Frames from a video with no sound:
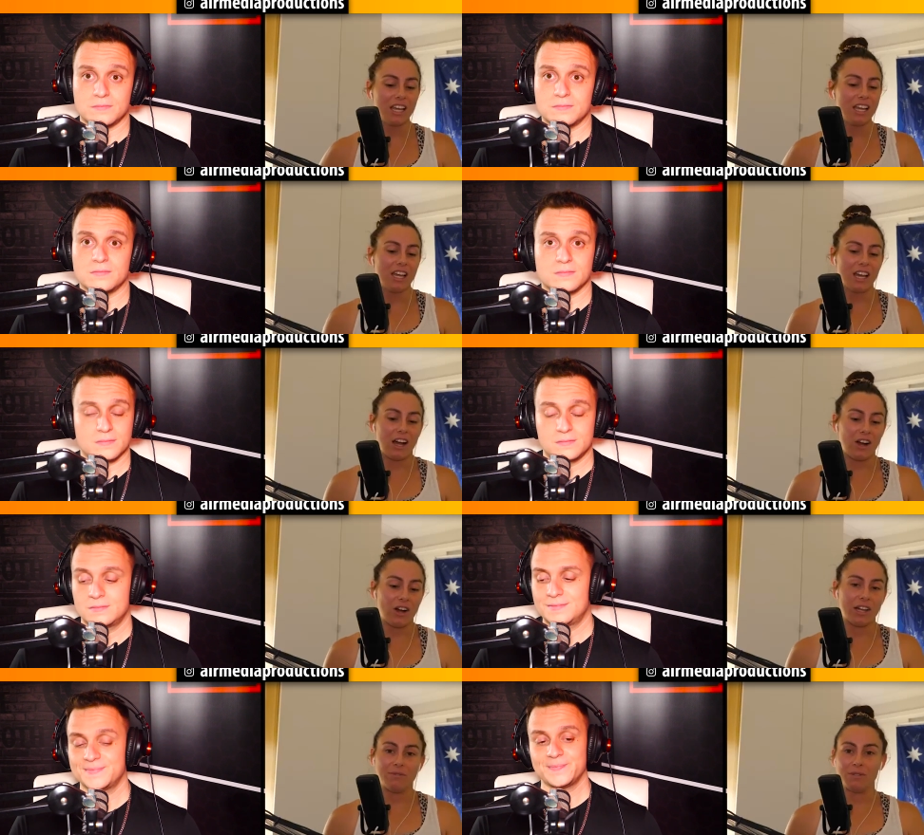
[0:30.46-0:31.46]
Speaker 1: mm.
Speaker 2: I
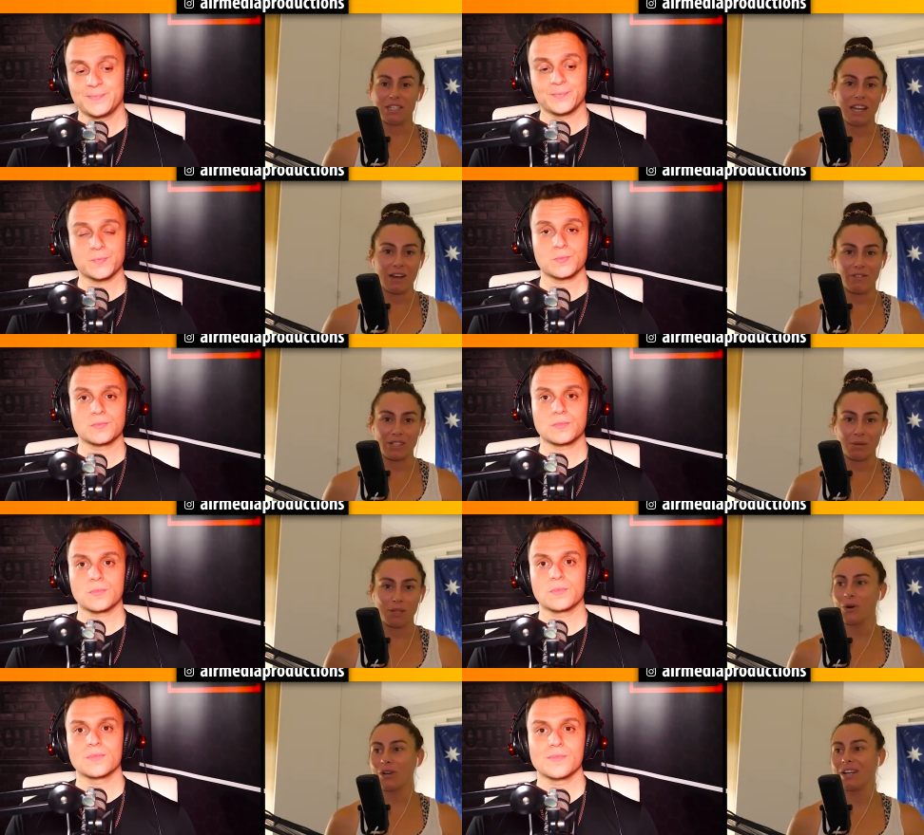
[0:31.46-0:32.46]
didn't have a
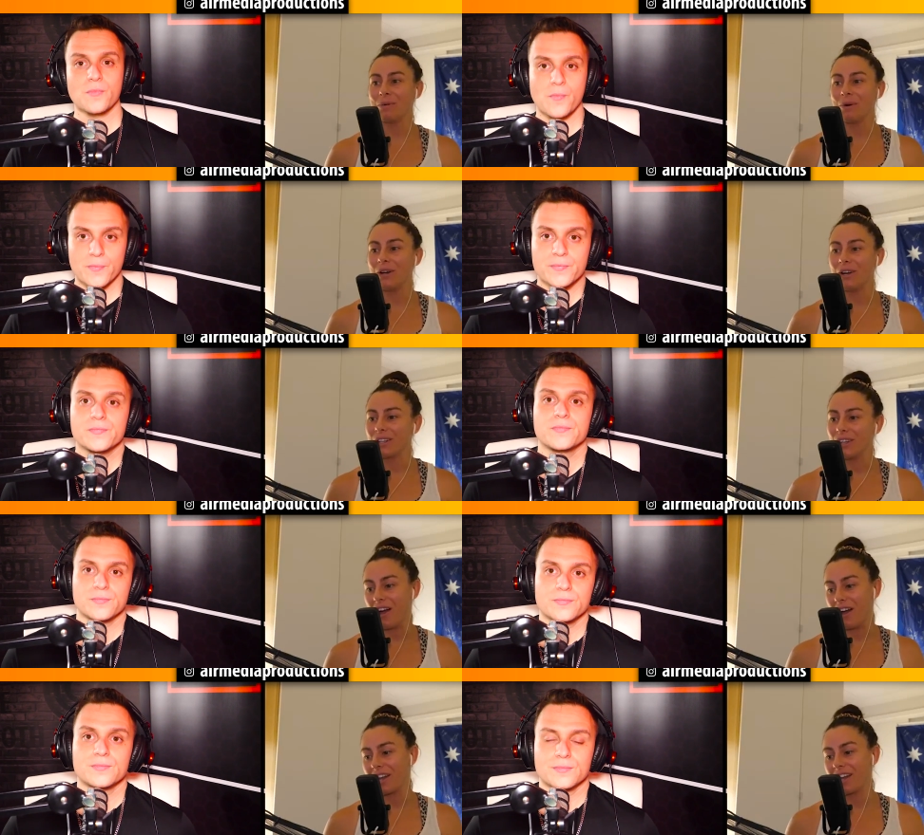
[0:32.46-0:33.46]
support network.
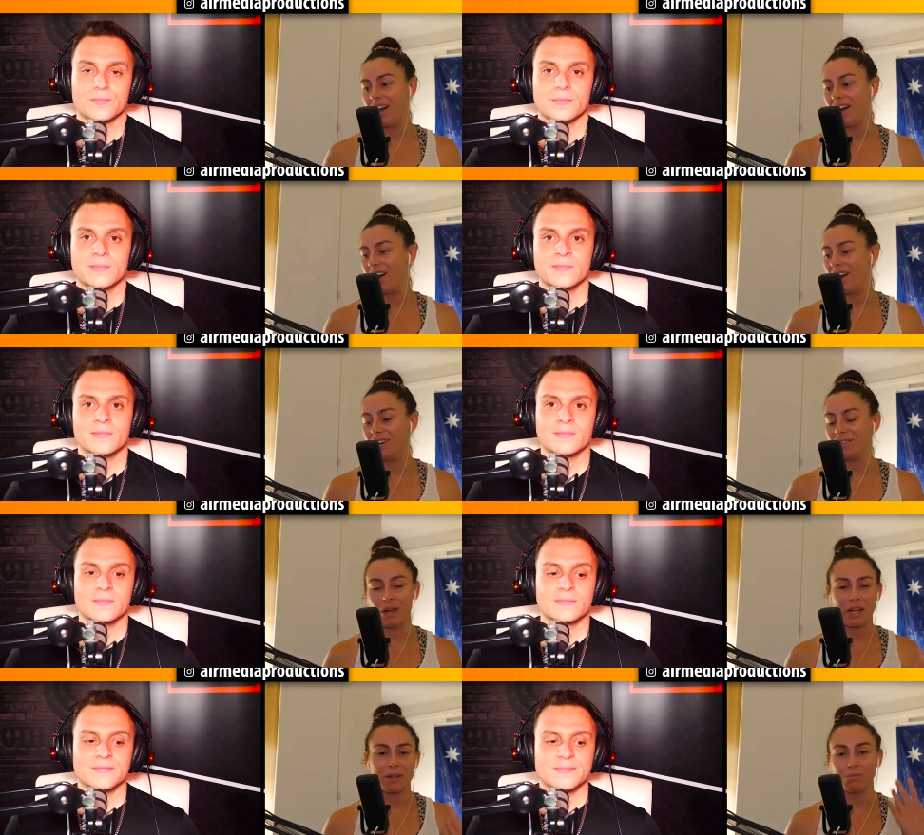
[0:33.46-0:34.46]
Like, uh, like
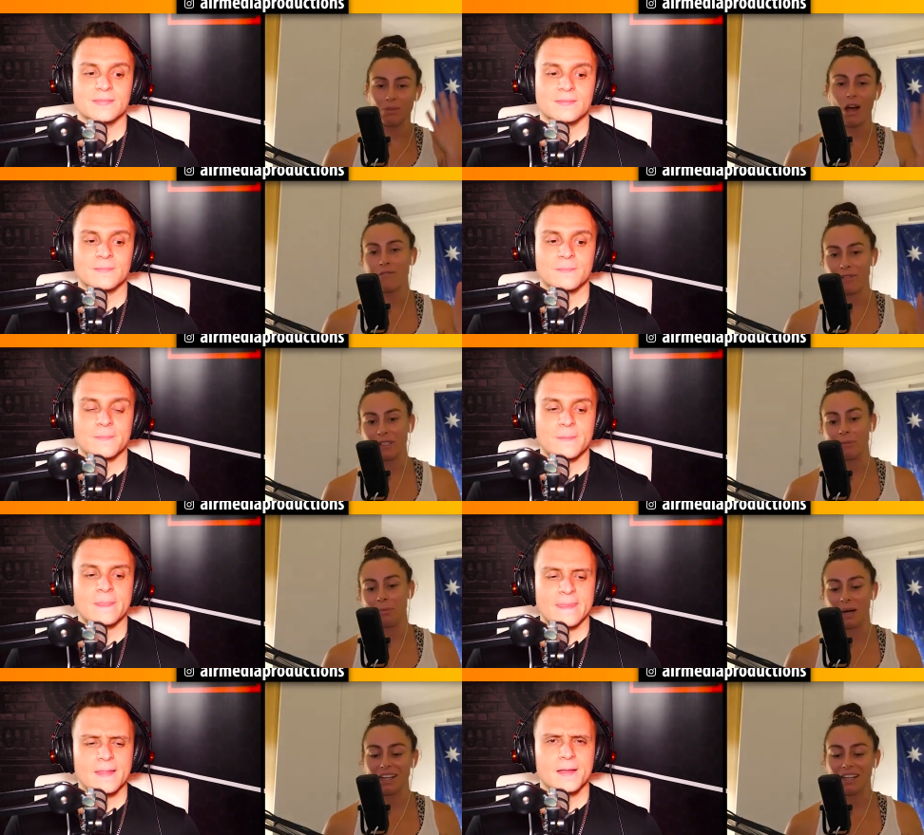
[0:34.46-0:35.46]
life fell
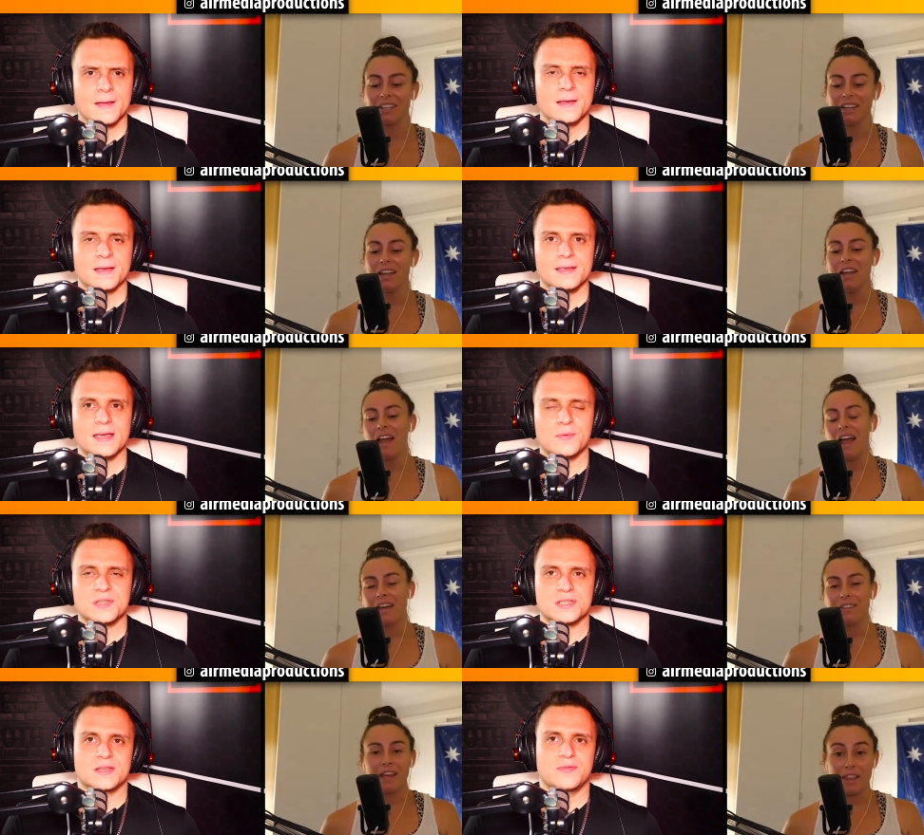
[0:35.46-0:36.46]
apart.
Speaker 1: And yeah,
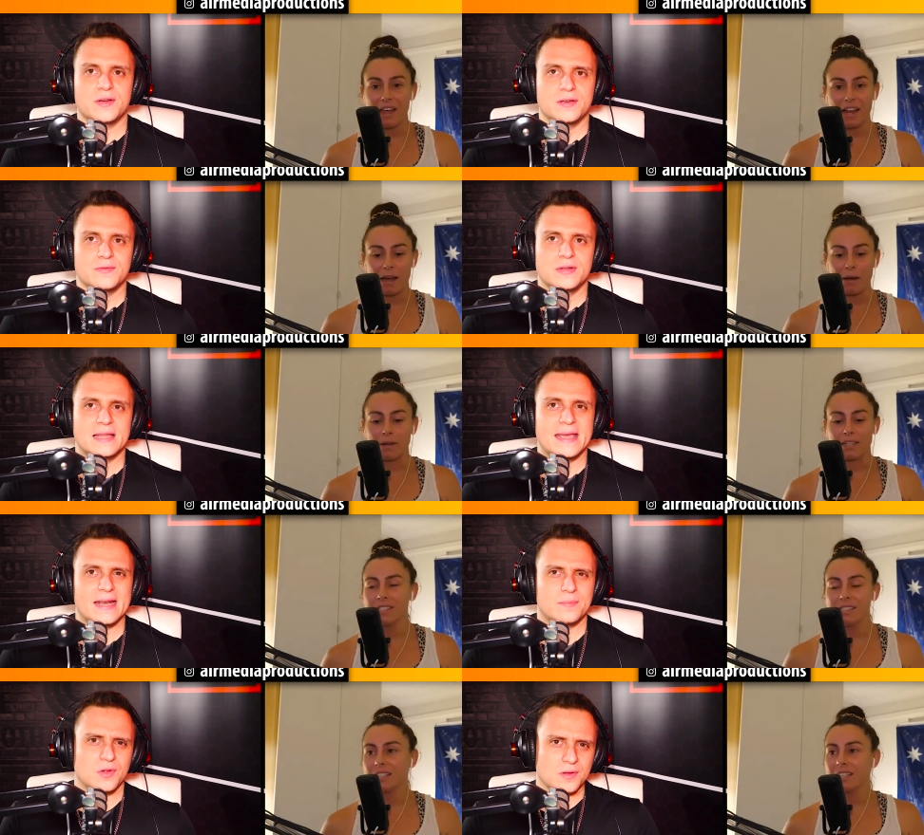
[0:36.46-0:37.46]
which is a very happened.
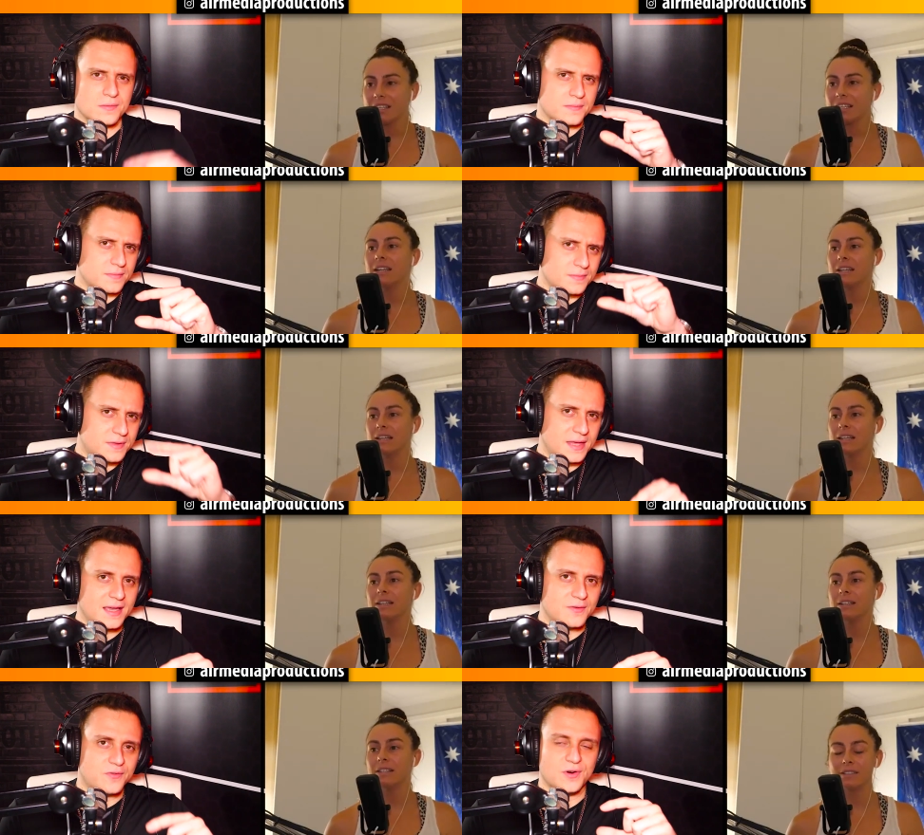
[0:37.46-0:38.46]
relatable
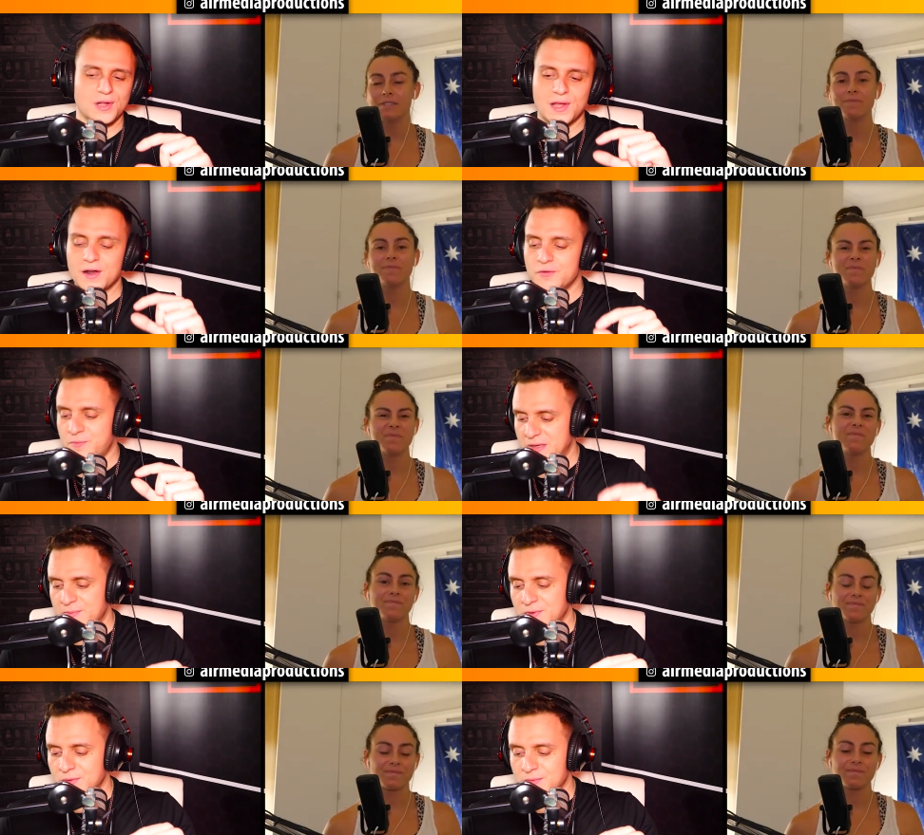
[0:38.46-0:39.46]
thing for a lot of
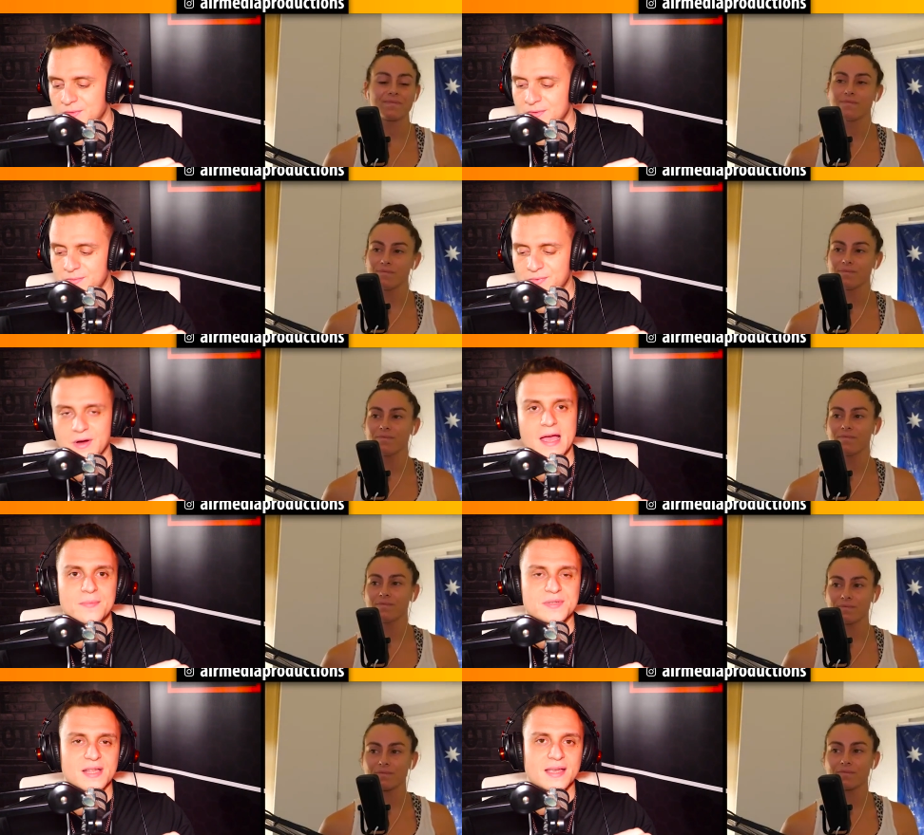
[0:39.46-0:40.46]
people,
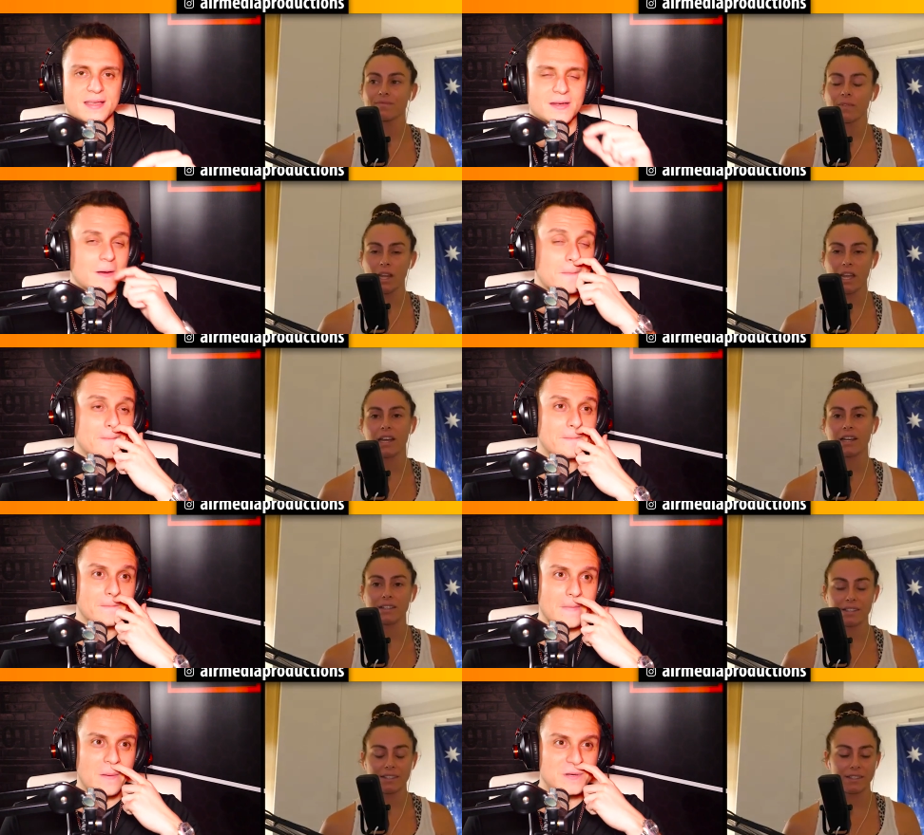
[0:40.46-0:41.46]
perhaps. Like,
Speaker 2: yeah. you know,
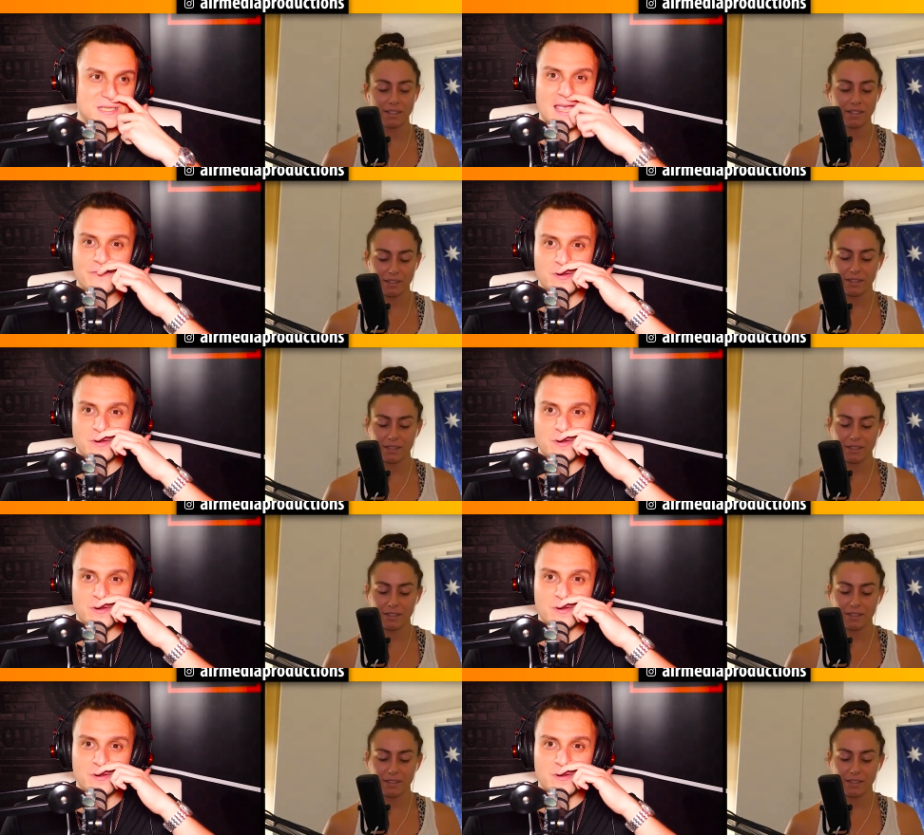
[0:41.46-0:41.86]
Speaker 1: I wouldn't say